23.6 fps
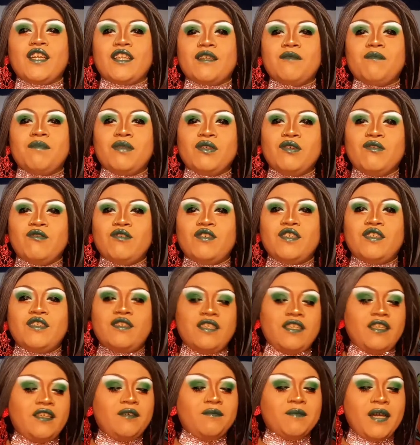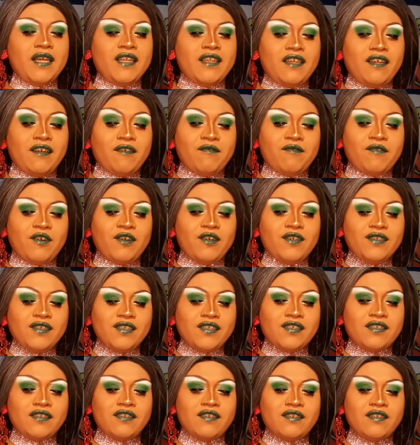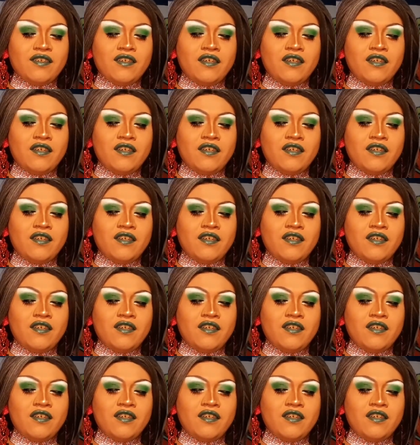the blue team, I think, first.